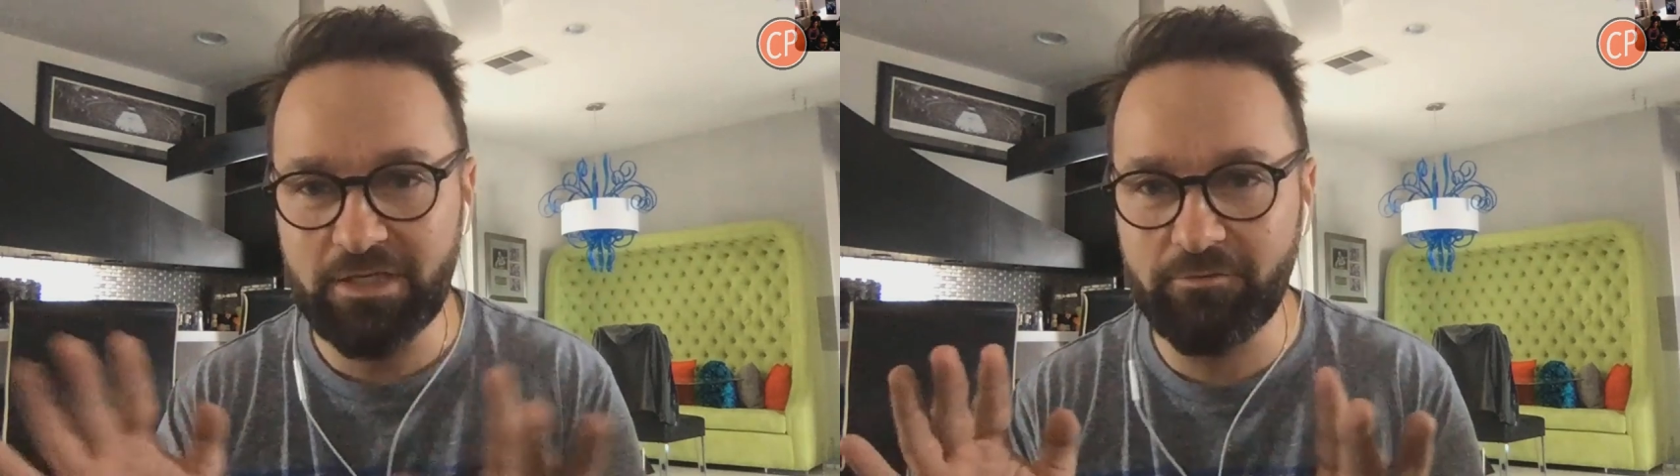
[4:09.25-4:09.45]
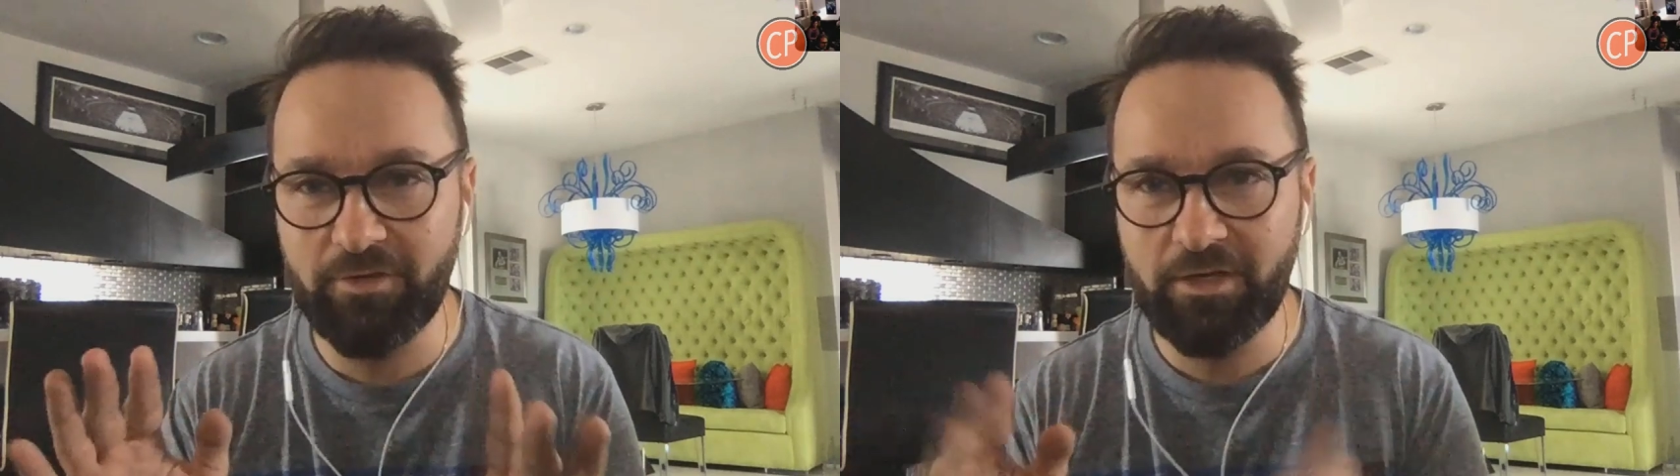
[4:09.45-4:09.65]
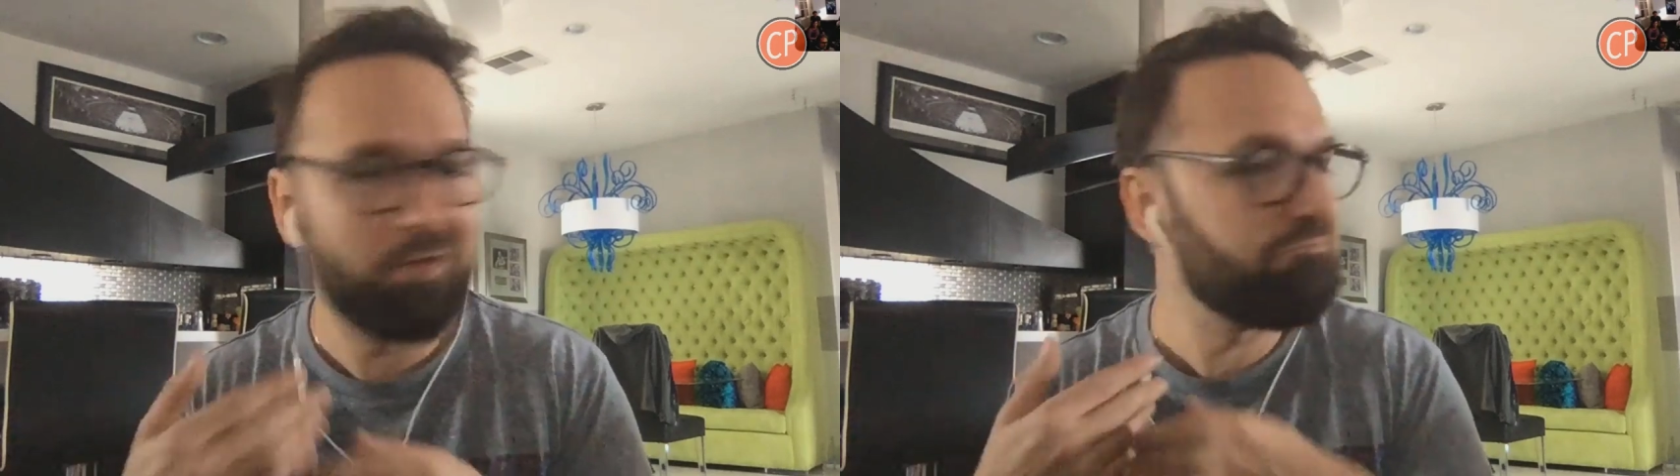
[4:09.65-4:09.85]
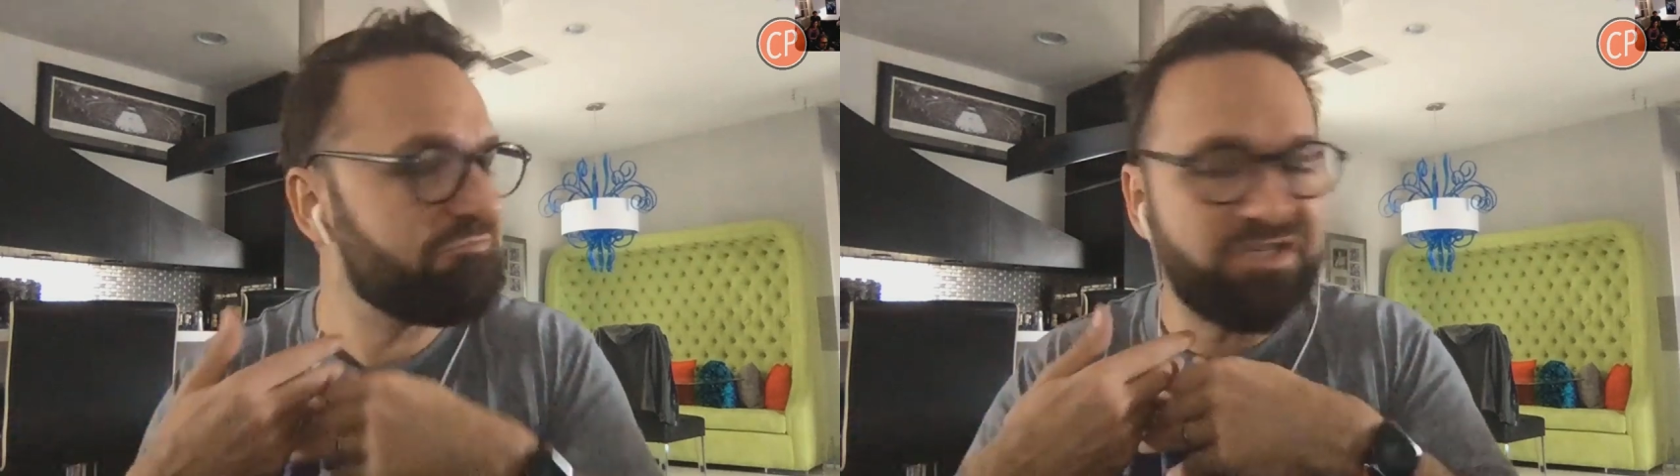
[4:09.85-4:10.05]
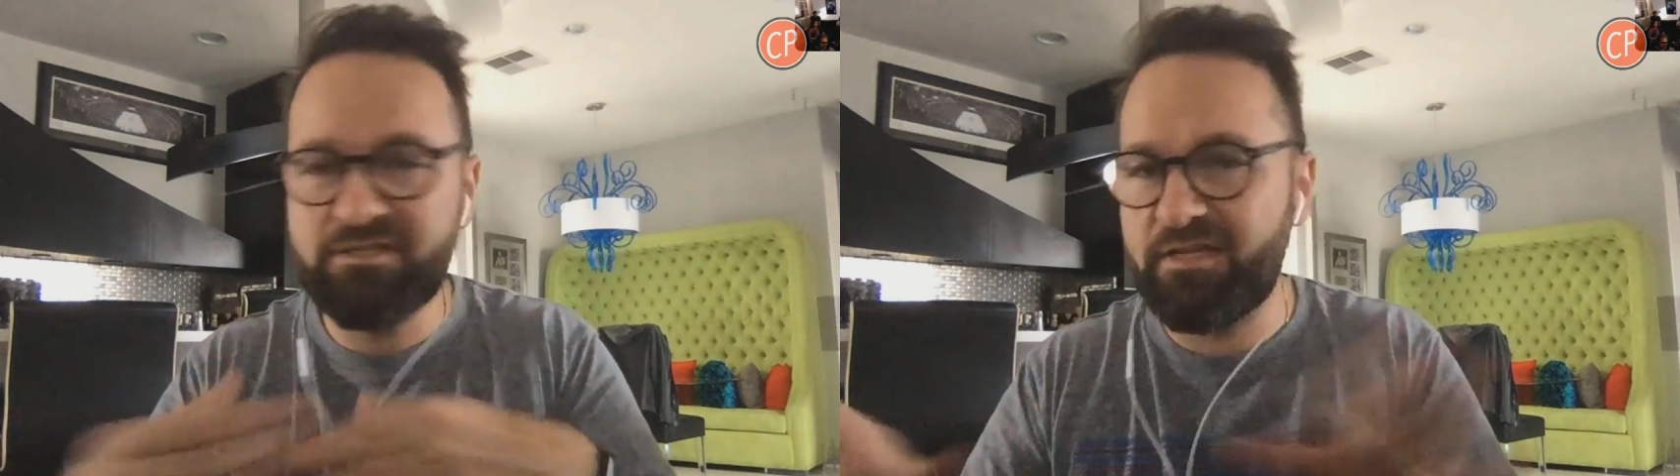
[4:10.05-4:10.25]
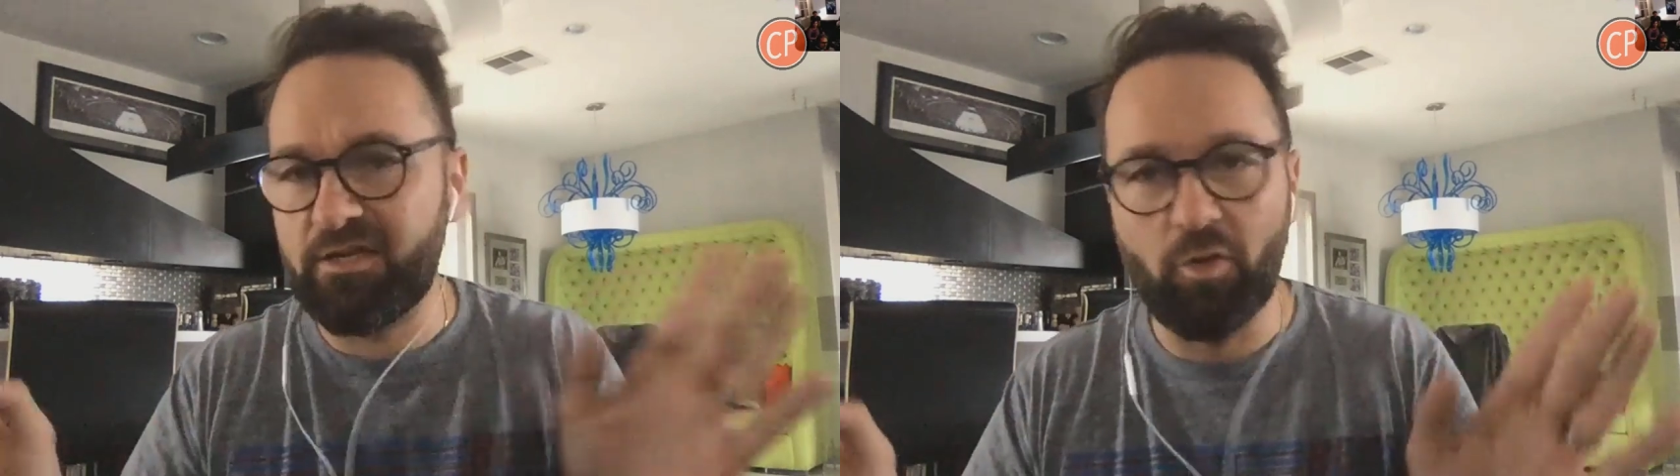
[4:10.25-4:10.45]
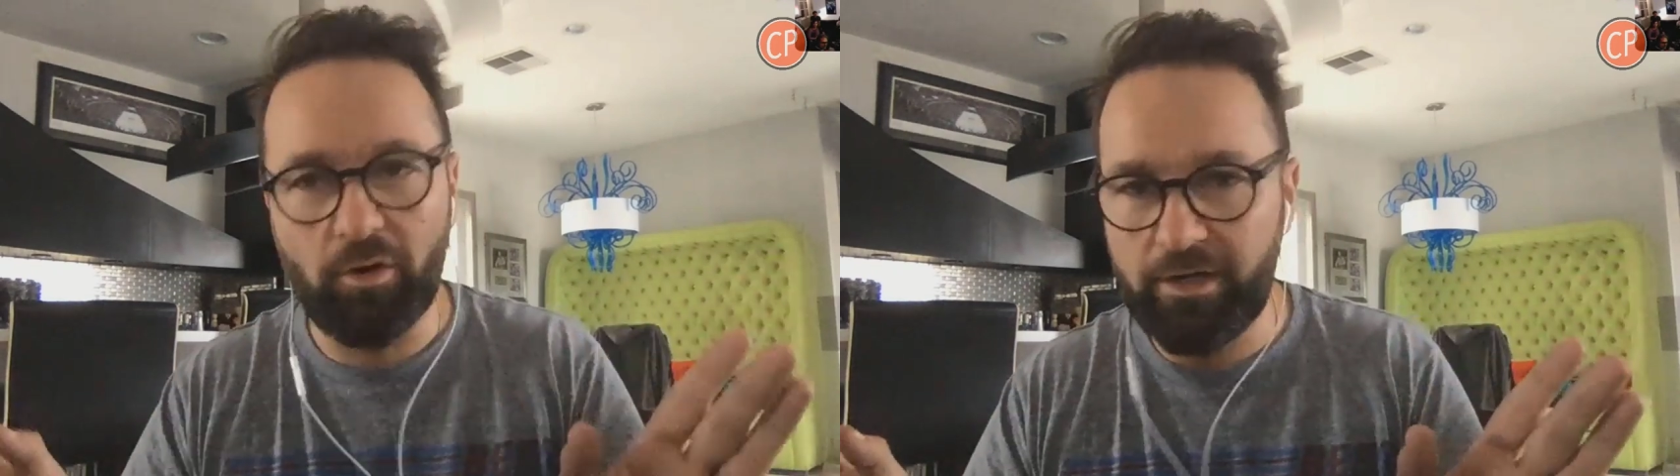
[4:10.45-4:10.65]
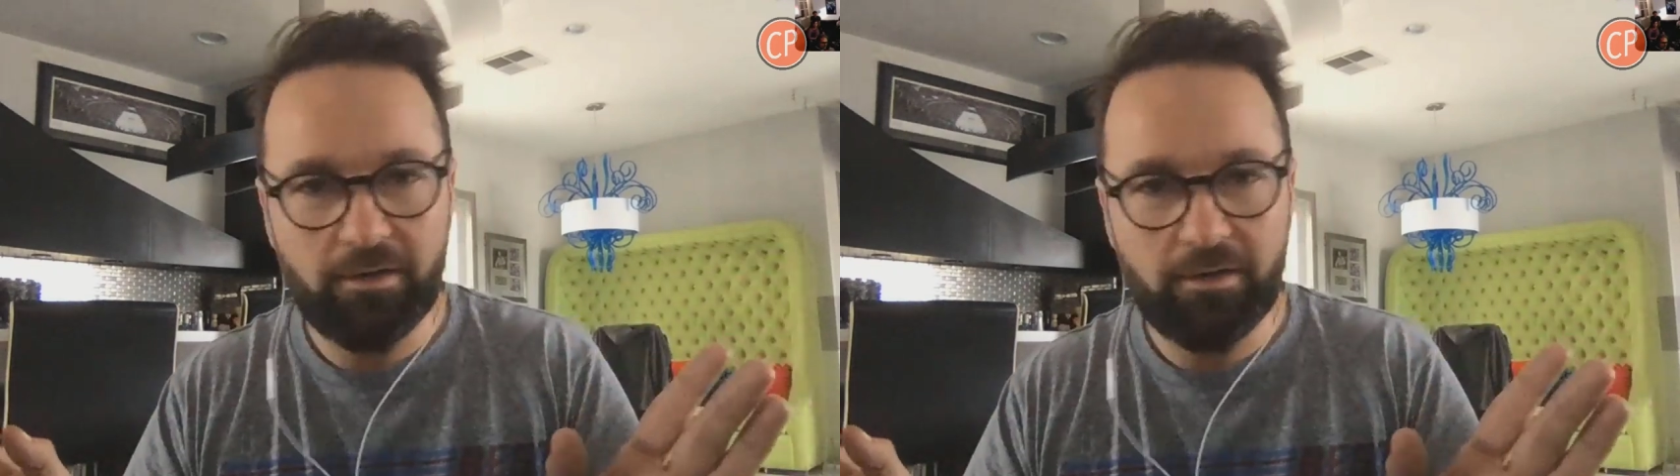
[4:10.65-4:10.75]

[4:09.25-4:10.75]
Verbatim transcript: of it, just ignore it.